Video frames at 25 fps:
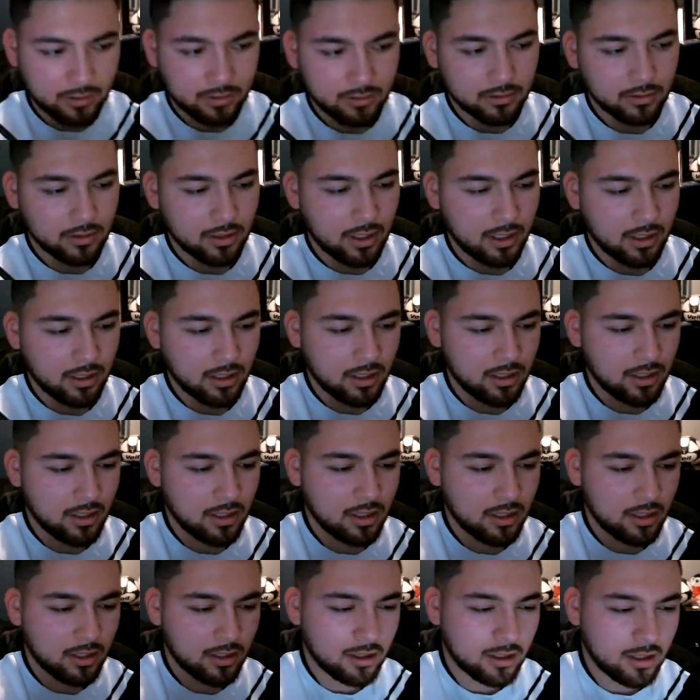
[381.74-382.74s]

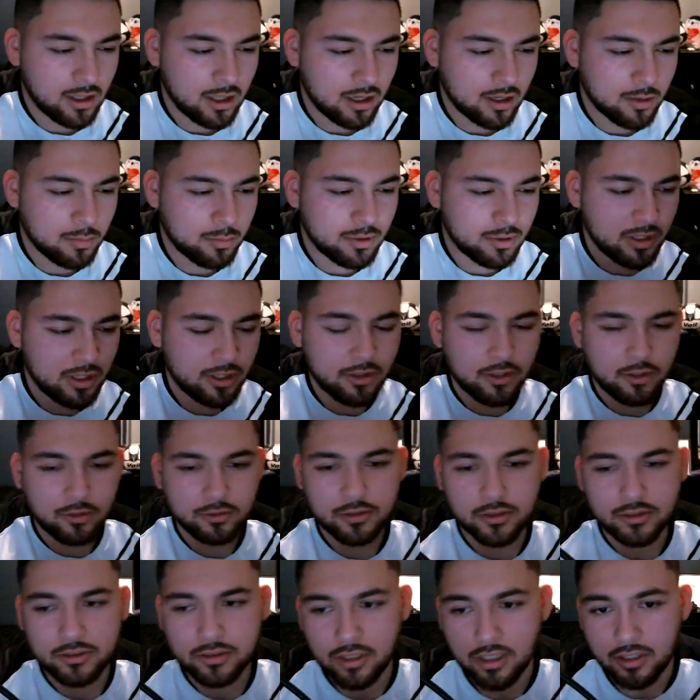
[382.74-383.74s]
It completely
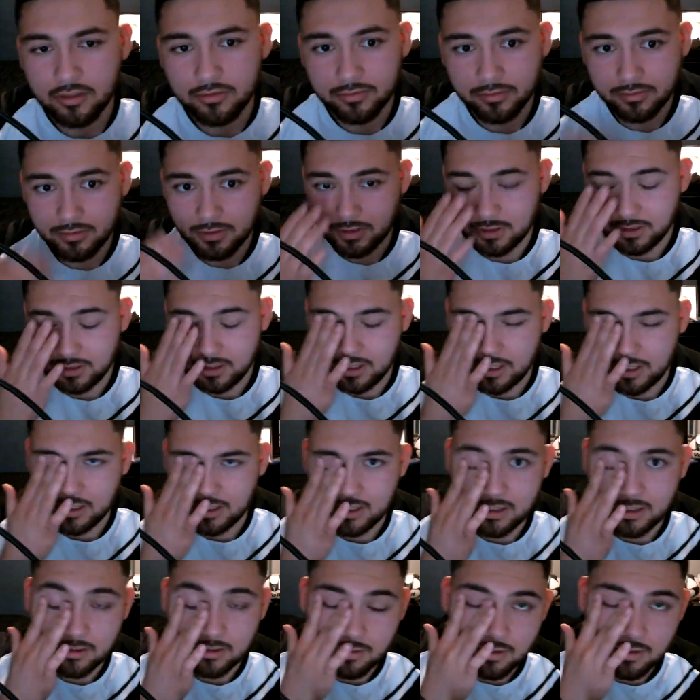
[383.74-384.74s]
throws us off.
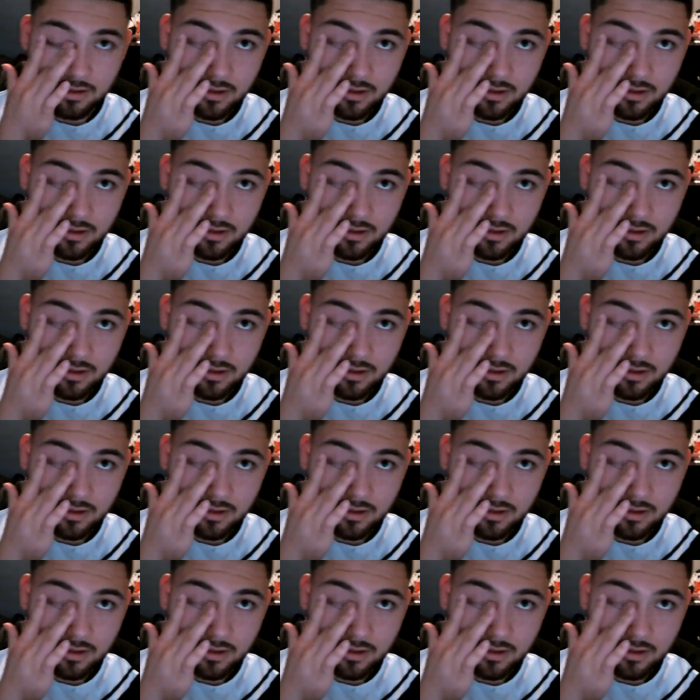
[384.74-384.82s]
And